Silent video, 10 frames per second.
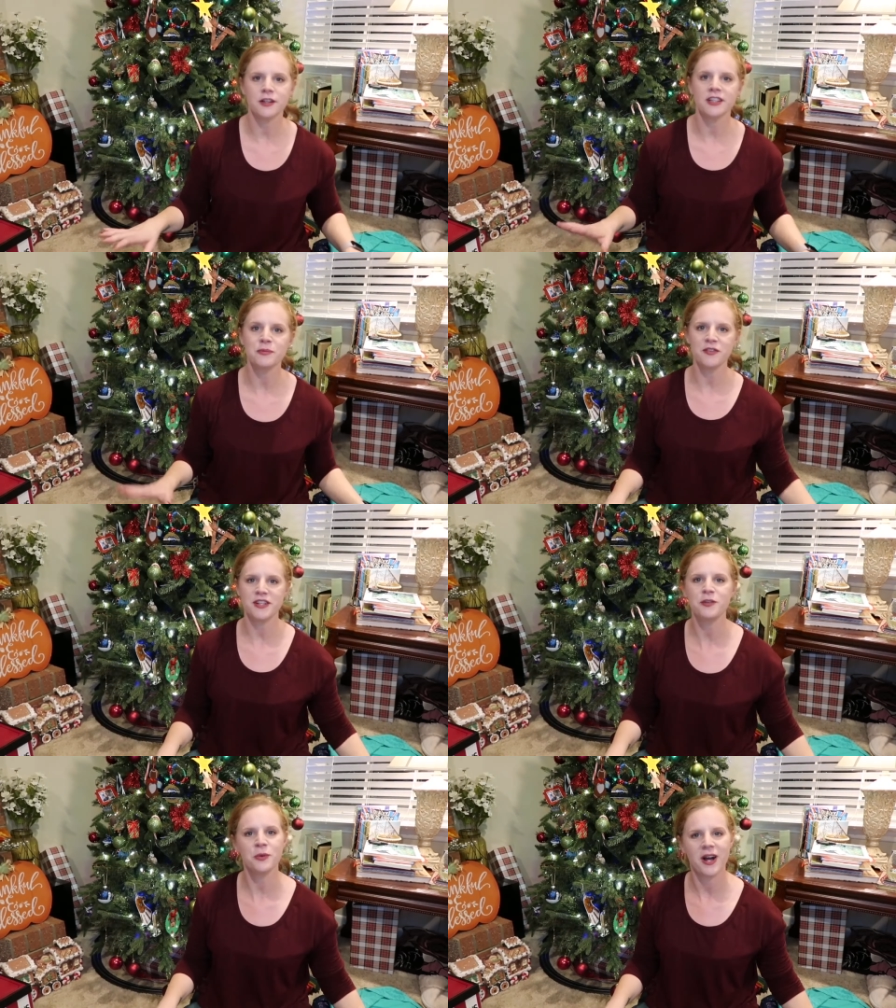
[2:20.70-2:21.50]
let's move
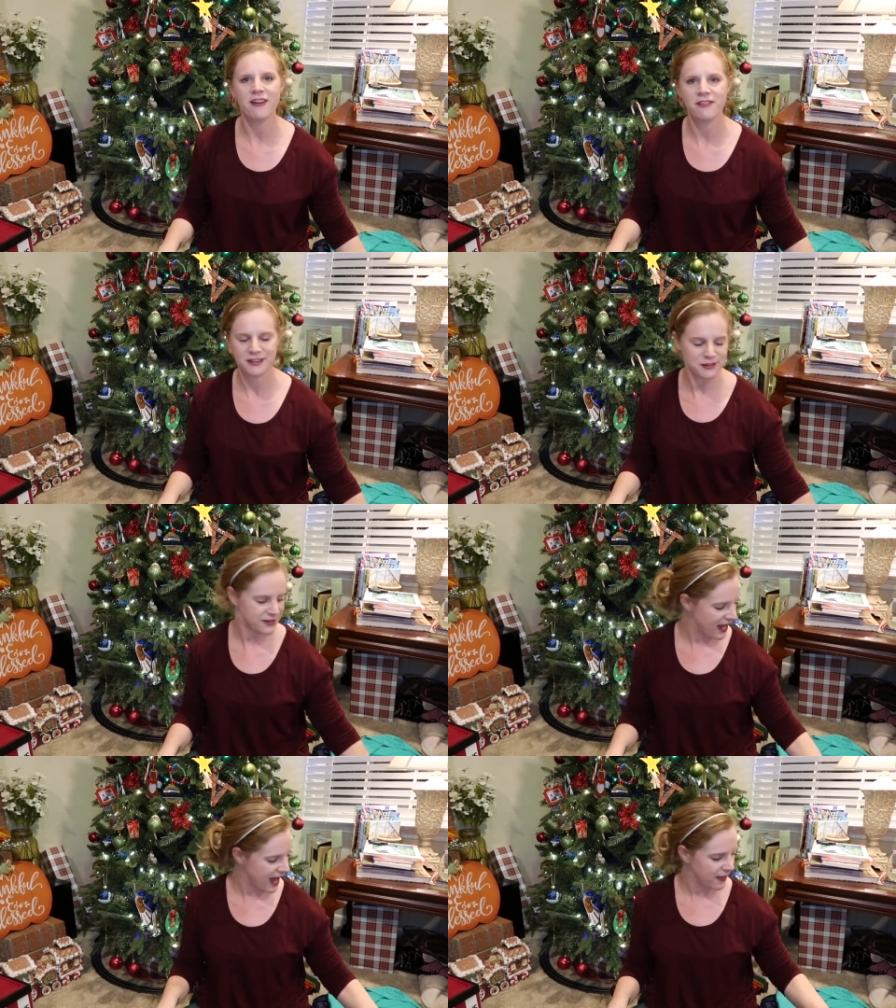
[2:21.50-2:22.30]
into what I found
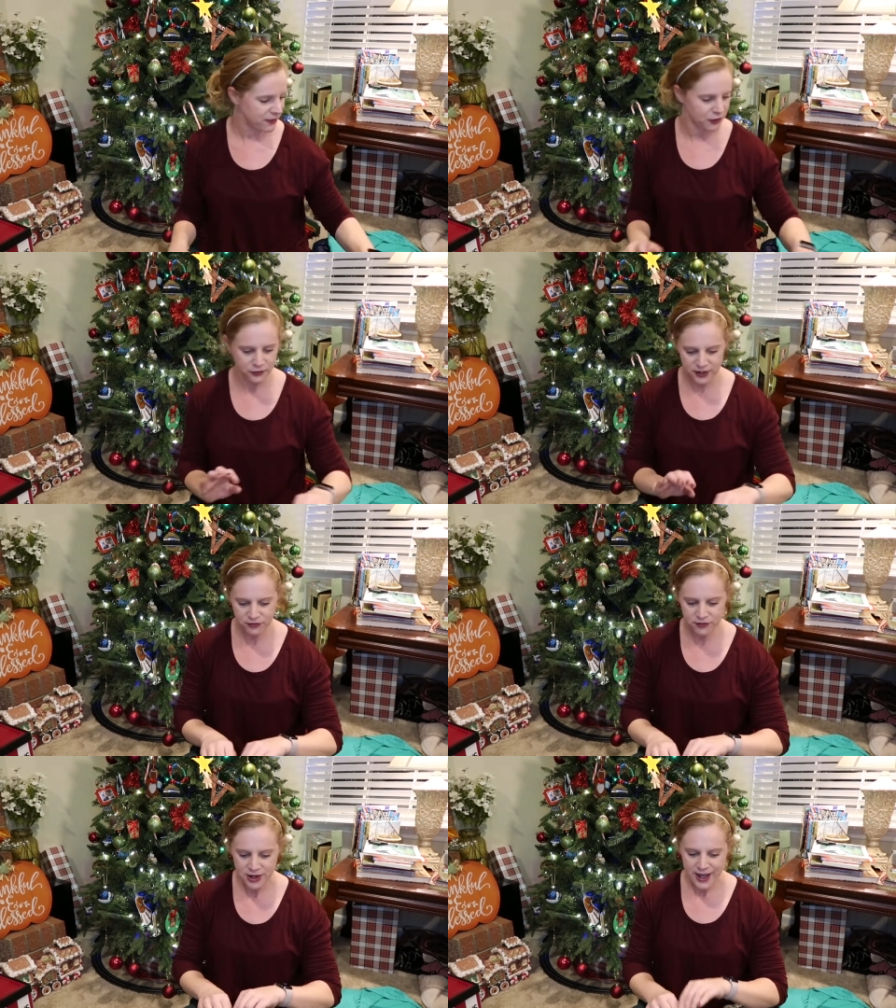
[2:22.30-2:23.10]
today at the
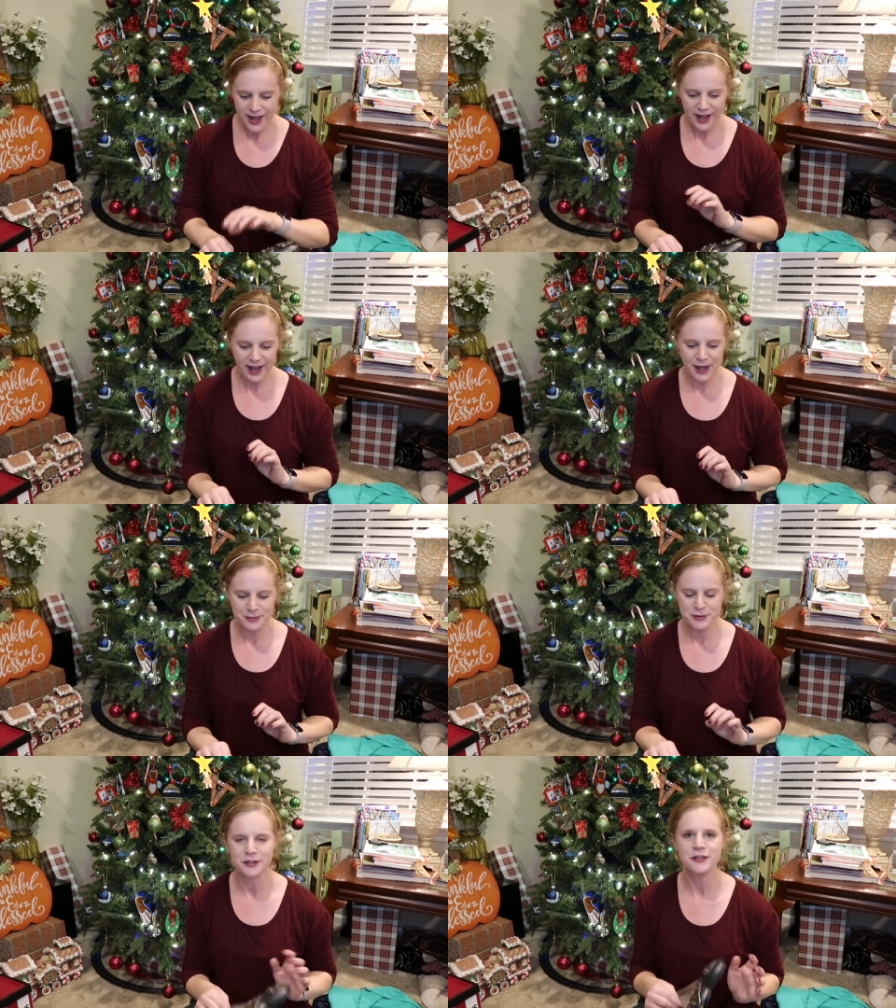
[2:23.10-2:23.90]
thrift.
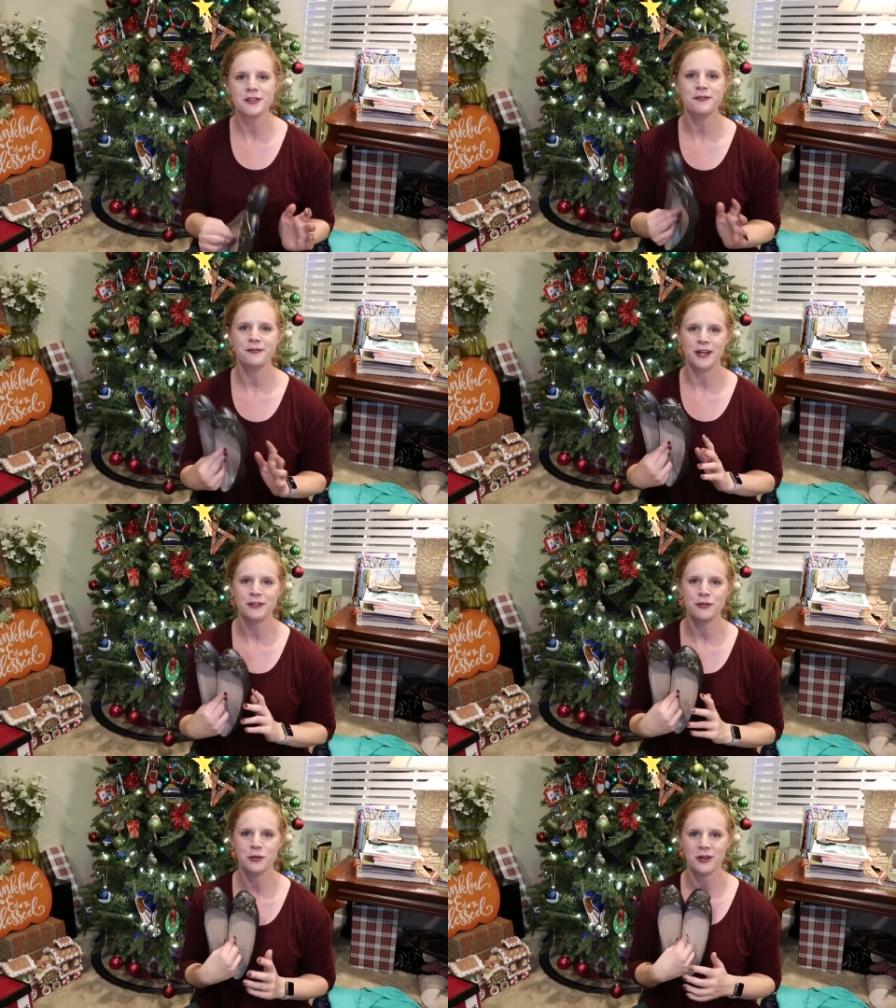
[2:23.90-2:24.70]
So this is
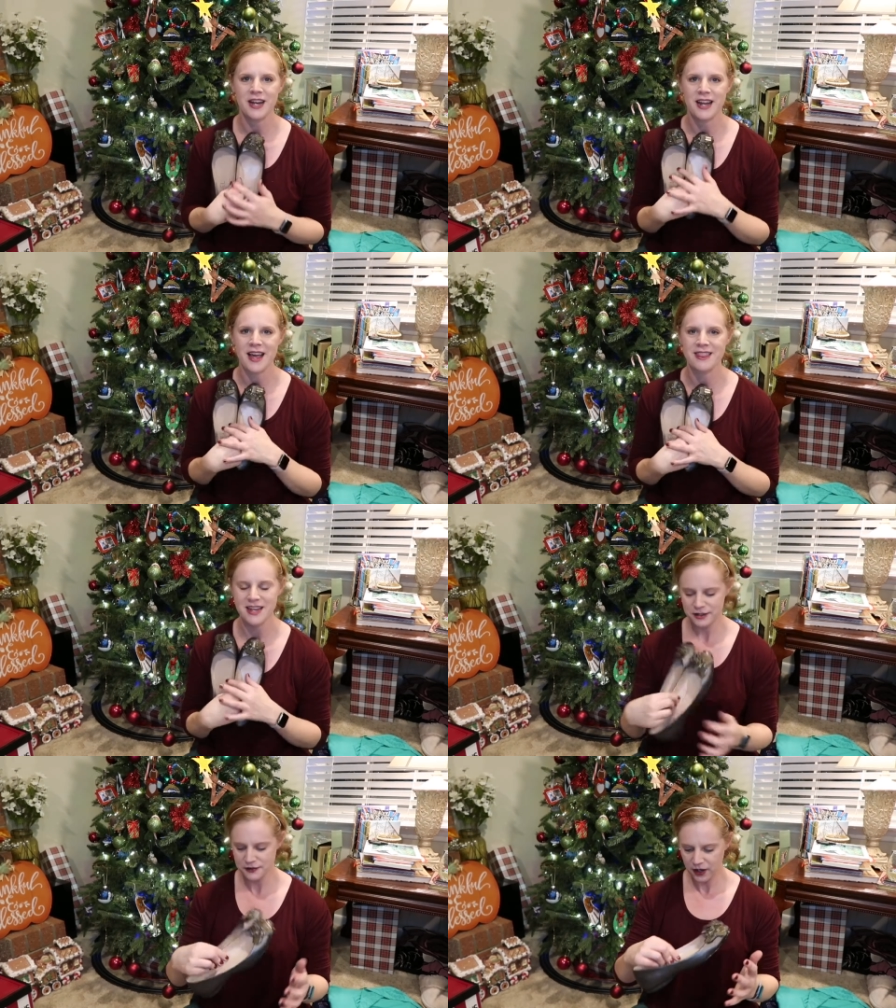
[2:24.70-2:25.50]
funny story.
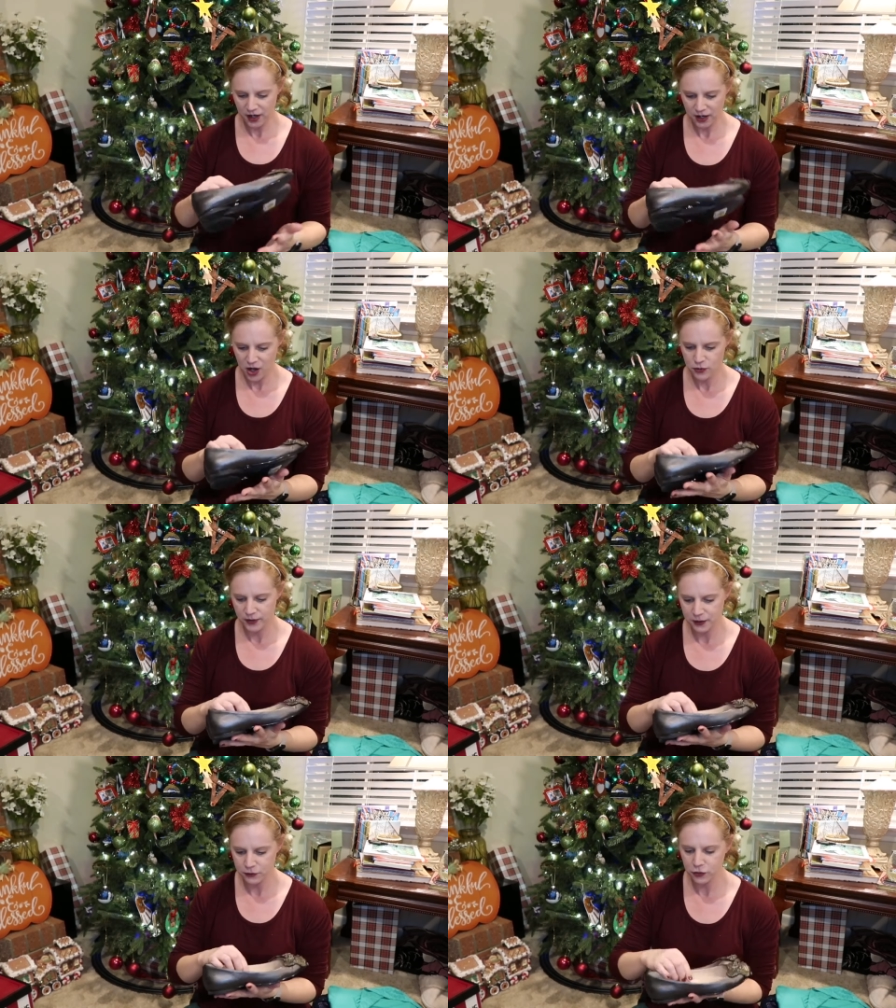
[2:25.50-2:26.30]
These are
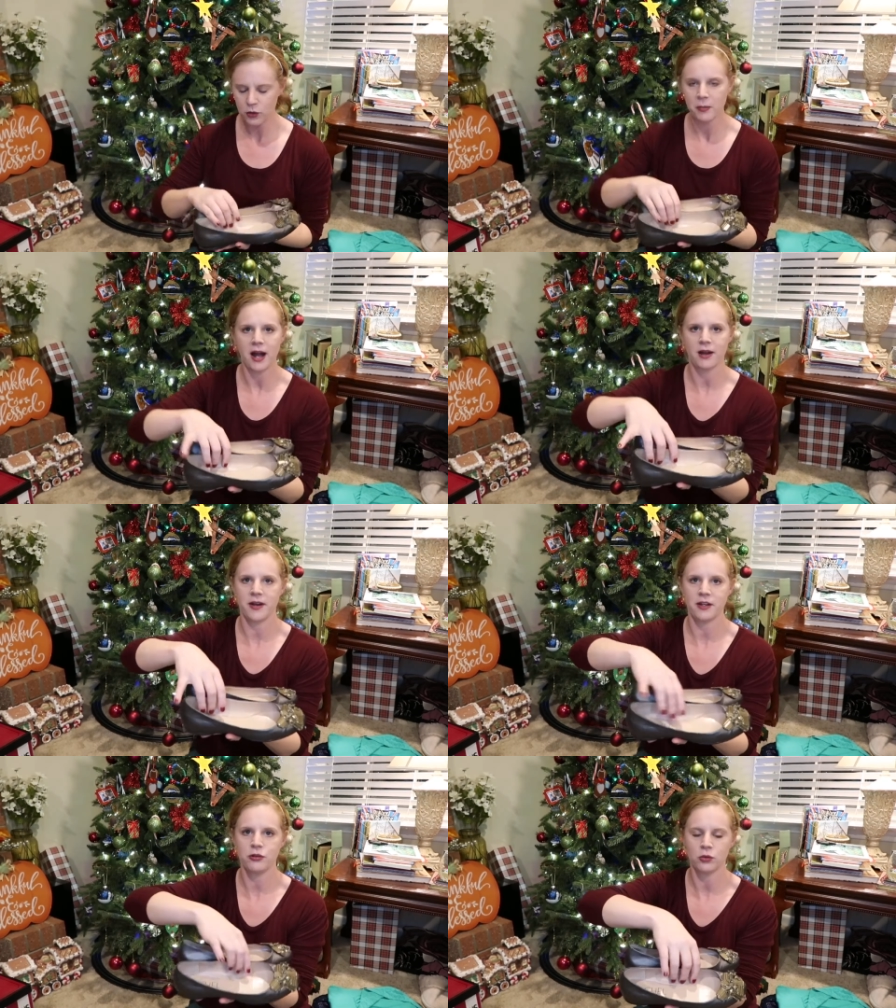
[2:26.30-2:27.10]
Rachel by
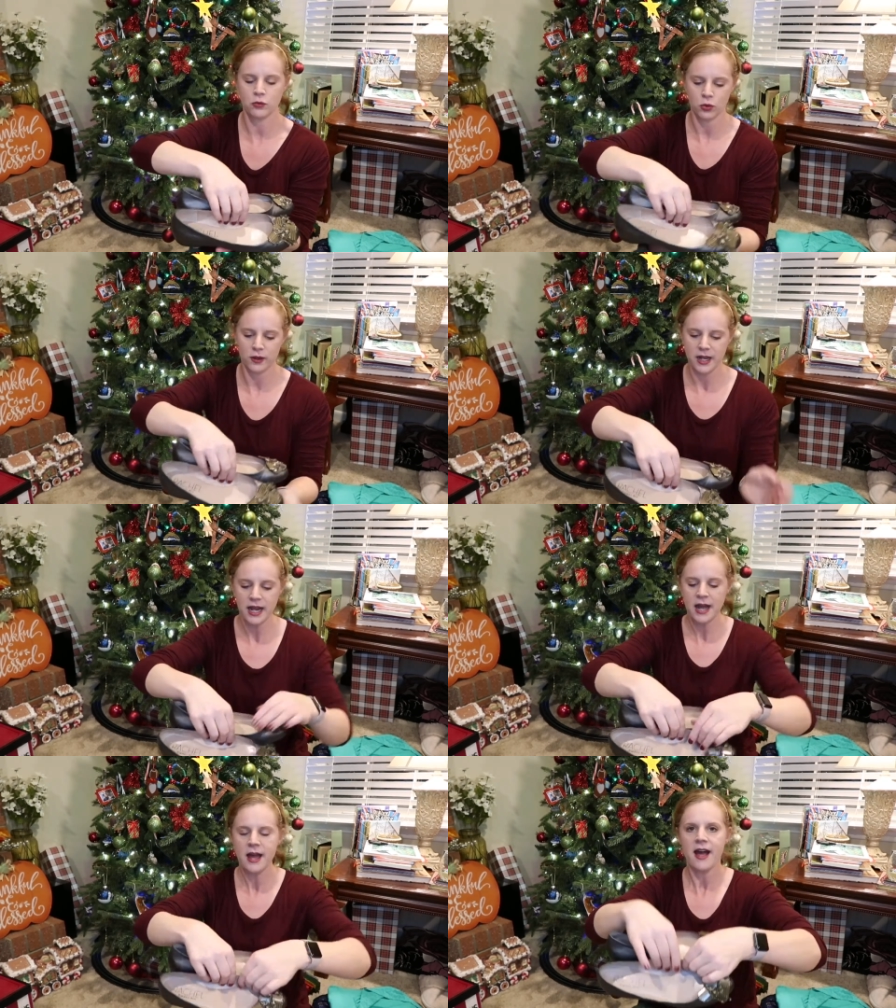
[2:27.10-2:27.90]
Rachel
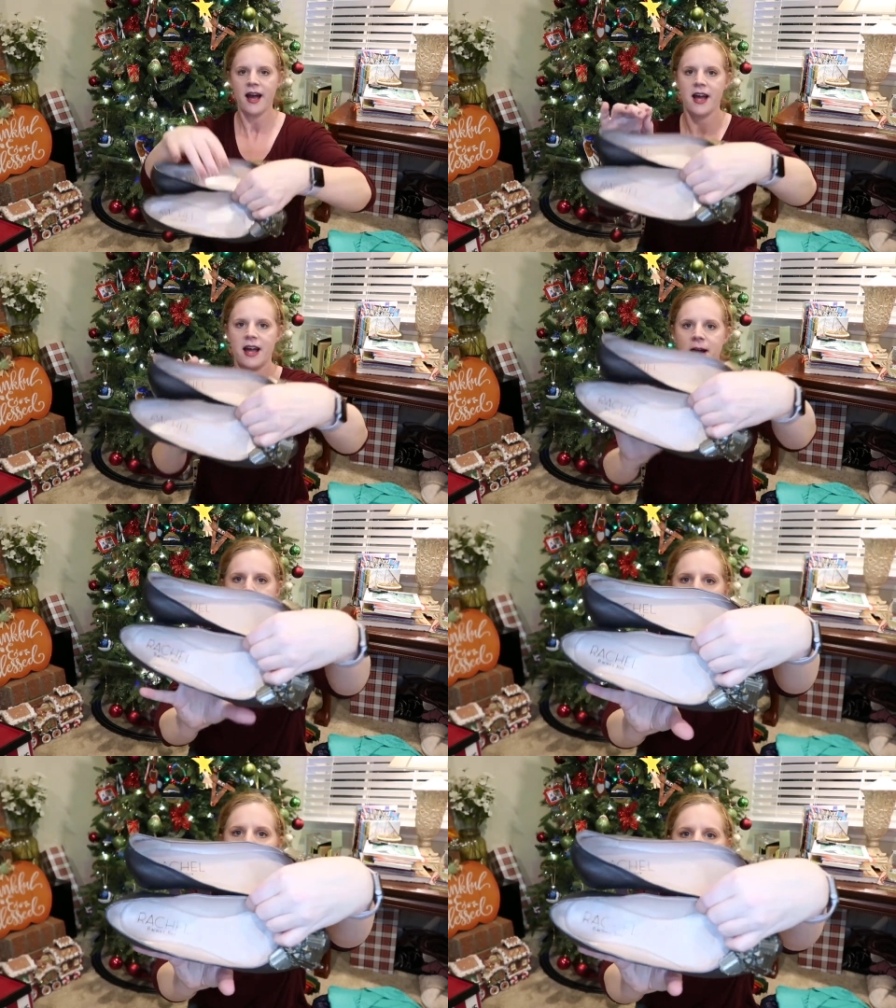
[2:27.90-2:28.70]
Roy. And